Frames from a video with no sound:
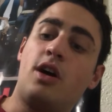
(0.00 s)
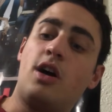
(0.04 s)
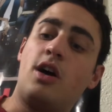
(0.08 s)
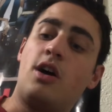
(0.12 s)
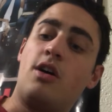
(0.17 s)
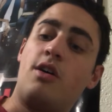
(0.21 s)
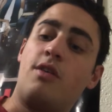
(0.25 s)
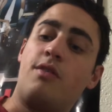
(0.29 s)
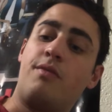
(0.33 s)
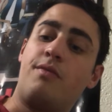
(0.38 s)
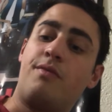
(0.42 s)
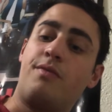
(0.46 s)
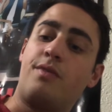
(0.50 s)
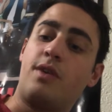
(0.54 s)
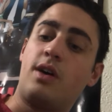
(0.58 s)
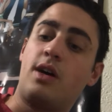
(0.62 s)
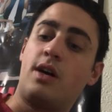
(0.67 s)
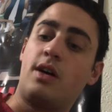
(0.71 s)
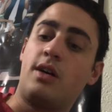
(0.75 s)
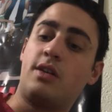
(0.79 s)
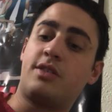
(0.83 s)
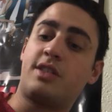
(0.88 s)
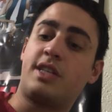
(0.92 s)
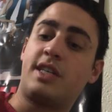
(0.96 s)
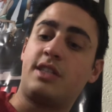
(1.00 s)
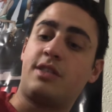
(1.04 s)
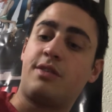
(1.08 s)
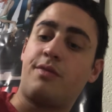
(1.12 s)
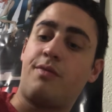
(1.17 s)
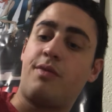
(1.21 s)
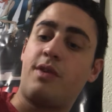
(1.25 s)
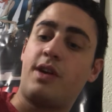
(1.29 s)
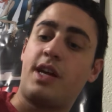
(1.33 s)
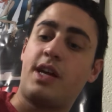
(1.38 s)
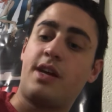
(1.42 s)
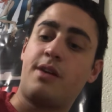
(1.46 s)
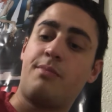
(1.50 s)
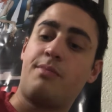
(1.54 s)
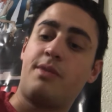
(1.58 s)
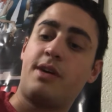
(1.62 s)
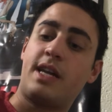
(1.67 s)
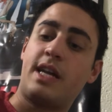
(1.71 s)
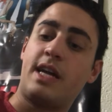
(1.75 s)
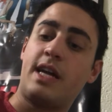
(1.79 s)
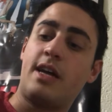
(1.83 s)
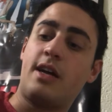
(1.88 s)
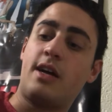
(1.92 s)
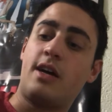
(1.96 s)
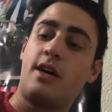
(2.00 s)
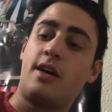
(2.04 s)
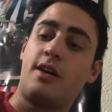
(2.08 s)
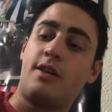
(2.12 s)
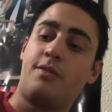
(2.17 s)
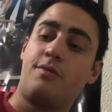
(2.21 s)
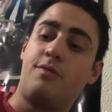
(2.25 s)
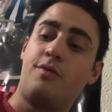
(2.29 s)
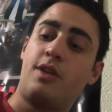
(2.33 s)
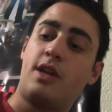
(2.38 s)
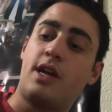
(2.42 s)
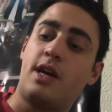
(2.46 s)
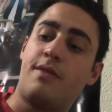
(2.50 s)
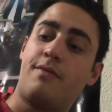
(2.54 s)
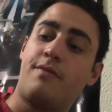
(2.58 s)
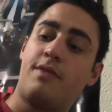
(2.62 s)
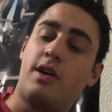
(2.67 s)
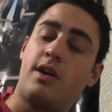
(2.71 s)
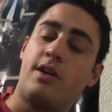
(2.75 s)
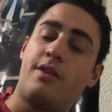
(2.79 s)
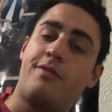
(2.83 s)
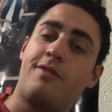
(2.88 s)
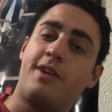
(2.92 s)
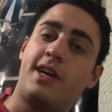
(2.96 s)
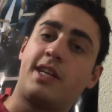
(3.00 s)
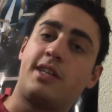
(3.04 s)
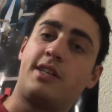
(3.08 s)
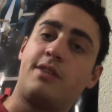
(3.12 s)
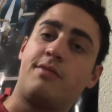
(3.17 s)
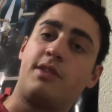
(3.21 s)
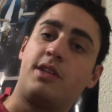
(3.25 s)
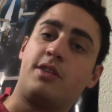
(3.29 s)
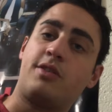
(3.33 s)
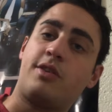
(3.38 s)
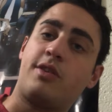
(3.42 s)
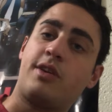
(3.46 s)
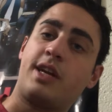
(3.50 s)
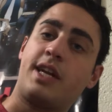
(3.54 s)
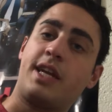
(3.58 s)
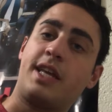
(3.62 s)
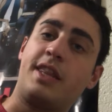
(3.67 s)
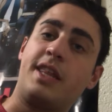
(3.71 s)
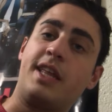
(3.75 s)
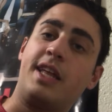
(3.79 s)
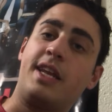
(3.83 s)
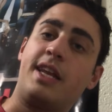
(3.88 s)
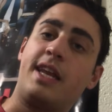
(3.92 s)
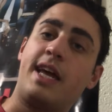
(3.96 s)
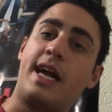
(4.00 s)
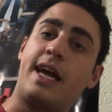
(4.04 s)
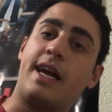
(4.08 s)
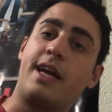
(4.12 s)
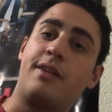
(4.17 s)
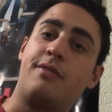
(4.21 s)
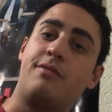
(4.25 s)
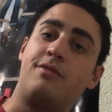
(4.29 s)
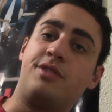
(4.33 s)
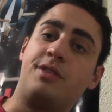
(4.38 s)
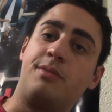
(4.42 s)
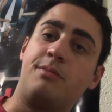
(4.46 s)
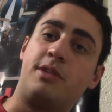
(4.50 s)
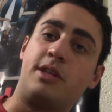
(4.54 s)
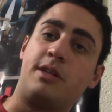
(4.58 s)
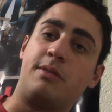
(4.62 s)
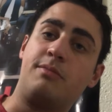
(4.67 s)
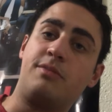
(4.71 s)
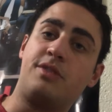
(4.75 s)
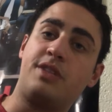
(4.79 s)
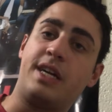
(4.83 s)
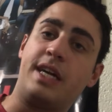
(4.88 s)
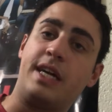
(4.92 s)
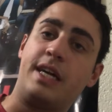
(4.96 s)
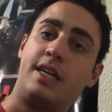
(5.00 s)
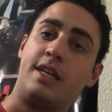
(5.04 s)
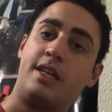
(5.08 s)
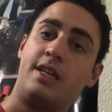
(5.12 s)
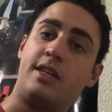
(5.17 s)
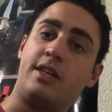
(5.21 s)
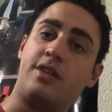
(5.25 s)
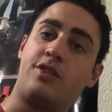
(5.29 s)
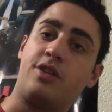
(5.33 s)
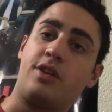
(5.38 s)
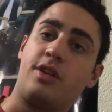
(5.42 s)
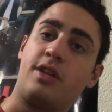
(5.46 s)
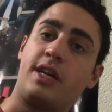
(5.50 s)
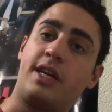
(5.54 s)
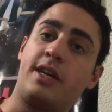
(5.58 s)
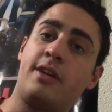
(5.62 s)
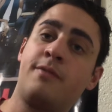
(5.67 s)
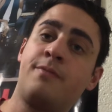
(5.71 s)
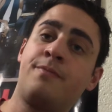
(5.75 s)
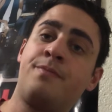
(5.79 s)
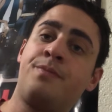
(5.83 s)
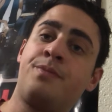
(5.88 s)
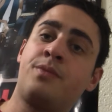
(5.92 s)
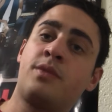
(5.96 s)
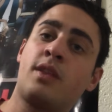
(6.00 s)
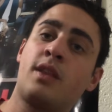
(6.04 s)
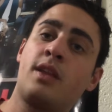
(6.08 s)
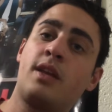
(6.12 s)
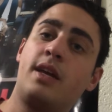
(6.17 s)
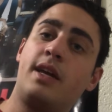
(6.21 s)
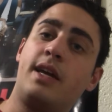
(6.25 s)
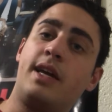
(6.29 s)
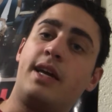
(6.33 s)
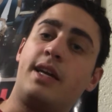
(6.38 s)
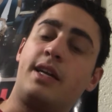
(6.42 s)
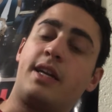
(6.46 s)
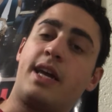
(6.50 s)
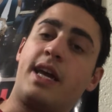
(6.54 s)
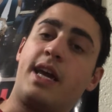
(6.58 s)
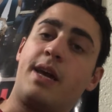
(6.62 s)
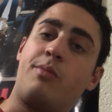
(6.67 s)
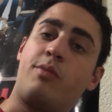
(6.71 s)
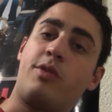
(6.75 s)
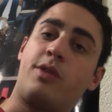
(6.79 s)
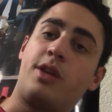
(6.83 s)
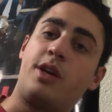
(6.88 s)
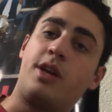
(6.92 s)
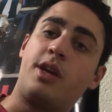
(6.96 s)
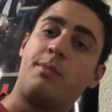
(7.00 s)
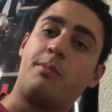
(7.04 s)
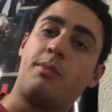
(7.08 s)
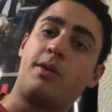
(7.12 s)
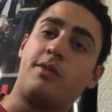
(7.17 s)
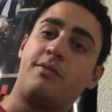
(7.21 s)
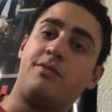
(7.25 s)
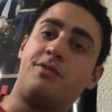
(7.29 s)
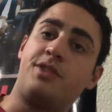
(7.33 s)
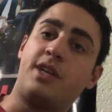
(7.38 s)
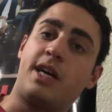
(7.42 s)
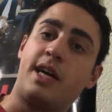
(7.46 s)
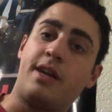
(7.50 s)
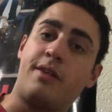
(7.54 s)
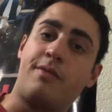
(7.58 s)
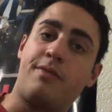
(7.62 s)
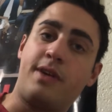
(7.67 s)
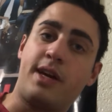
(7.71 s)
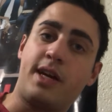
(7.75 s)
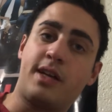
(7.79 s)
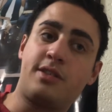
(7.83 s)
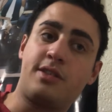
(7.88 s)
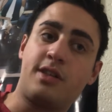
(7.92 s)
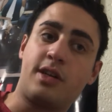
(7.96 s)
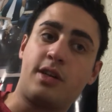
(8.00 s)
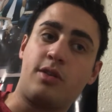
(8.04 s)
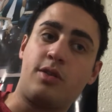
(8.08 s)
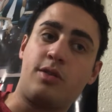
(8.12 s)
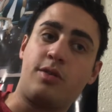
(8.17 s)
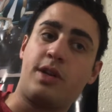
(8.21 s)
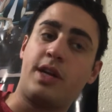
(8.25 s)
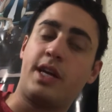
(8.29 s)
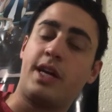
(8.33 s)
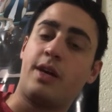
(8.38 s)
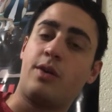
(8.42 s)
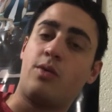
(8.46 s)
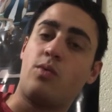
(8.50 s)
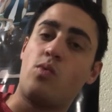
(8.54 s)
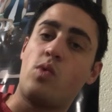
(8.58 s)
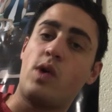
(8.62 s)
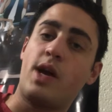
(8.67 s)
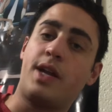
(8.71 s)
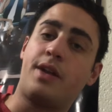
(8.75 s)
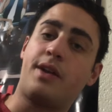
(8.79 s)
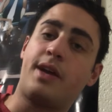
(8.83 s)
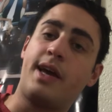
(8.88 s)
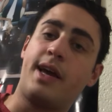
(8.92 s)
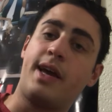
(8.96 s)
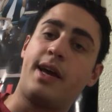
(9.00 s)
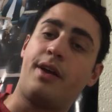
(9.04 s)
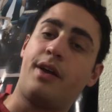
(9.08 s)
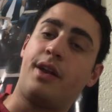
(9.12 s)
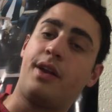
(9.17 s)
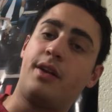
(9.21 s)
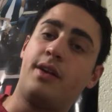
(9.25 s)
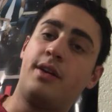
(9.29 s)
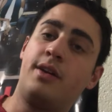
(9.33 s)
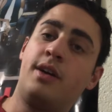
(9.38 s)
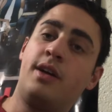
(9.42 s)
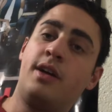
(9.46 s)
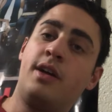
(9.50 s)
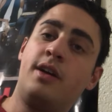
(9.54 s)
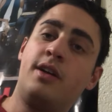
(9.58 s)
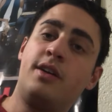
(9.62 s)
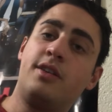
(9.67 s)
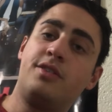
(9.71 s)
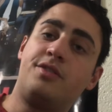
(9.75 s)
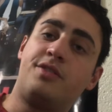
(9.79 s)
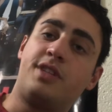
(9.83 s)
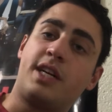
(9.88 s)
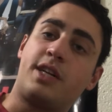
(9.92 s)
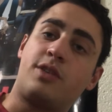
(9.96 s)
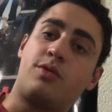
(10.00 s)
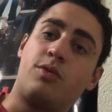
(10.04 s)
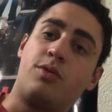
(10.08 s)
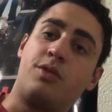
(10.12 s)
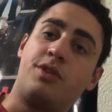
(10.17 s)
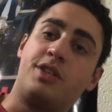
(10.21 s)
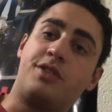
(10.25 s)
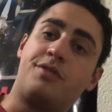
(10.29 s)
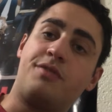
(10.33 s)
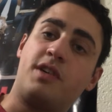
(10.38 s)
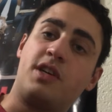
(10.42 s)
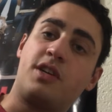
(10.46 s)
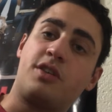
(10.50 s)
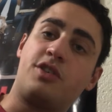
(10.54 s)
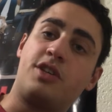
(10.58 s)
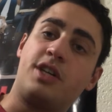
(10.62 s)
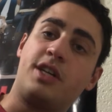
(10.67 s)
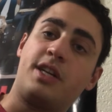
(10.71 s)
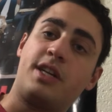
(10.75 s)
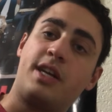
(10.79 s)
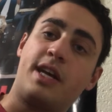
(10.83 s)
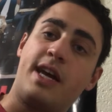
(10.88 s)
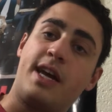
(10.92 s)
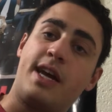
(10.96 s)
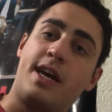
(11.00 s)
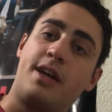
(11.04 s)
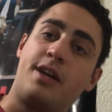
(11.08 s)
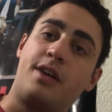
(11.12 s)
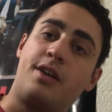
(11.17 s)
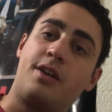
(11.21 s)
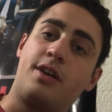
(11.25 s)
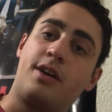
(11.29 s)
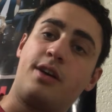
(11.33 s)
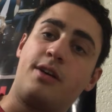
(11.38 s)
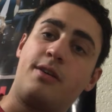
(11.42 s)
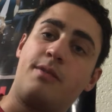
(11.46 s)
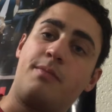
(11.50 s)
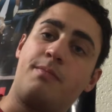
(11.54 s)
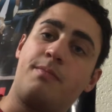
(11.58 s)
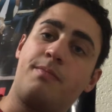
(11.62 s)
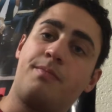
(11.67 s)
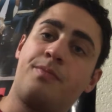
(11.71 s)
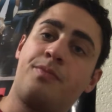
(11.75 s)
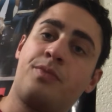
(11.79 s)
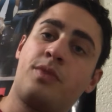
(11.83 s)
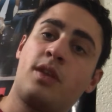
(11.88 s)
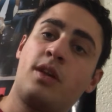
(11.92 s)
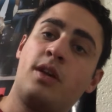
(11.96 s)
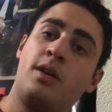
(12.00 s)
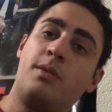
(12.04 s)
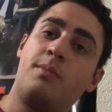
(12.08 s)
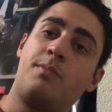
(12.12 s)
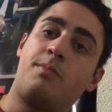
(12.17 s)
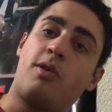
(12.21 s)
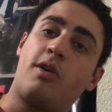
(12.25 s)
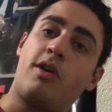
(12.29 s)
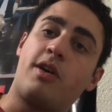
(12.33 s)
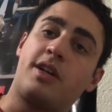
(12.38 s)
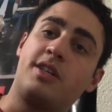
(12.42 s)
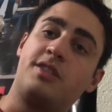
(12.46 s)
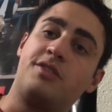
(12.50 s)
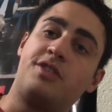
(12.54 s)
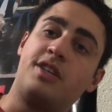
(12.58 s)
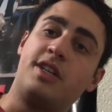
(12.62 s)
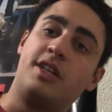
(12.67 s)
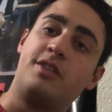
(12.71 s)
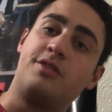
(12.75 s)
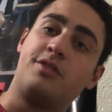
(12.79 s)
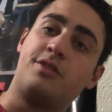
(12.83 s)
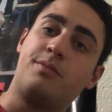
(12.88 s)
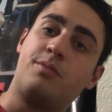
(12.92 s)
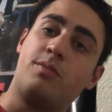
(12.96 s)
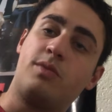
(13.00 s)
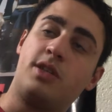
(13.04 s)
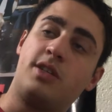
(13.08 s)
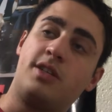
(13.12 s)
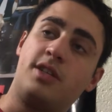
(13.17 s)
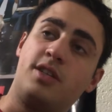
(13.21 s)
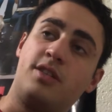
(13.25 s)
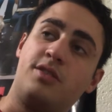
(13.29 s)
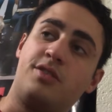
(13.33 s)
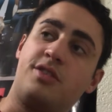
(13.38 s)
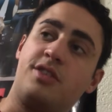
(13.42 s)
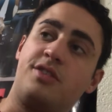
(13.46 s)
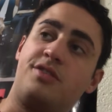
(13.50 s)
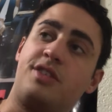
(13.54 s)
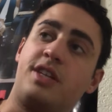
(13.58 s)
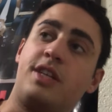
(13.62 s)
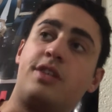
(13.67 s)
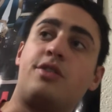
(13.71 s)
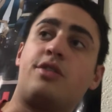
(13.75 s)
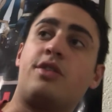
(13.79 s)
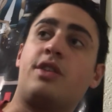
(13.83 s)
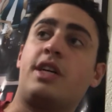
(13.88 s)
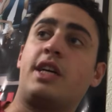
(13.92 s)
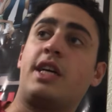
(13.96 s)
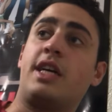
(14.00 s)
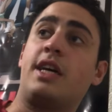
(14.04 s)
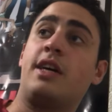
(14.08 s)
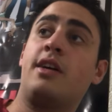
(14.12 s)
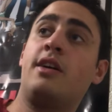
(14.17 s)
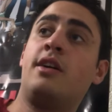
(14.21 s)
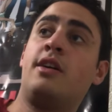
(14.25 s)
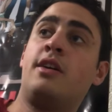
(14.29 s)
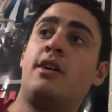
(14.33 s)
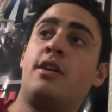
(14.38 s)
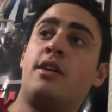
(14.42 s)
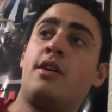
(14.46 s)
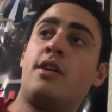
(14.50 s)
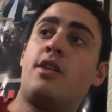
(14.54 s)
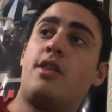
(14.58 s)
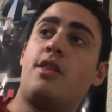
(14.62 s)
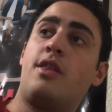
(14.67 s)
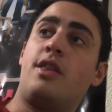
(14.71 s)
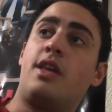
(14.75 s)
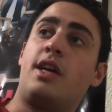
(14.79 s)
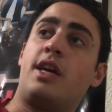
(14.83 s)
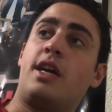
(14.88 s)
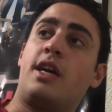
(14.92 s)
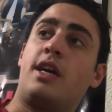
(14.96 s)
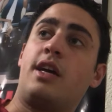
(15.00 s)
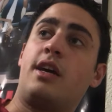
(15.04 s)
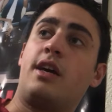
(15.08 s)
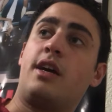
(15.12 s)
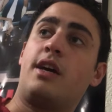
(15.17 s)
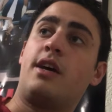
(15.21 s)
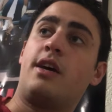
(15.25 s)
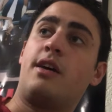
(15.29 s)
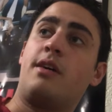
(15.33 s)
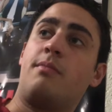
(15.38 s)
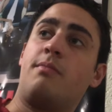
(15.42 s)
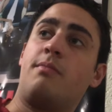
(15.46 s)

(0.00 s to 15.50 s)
of schizophrenia, but not very effective in targeting the negative symptoms. And additionally, it came with a number of side effects, including weight gain, sexual dysfunction, and Parkinsonism, which is essentially the